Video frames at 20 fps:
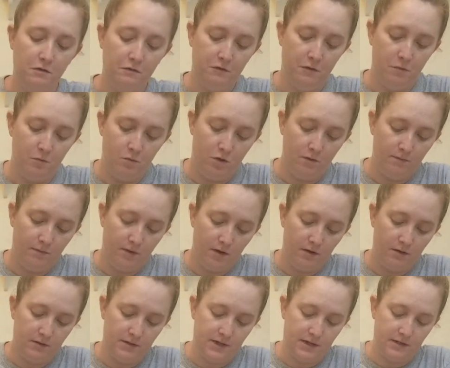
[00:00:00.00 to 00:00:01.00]
from
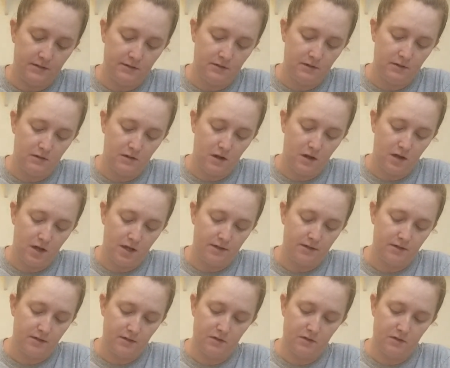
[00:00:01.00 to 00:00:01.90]
Walmart tend to not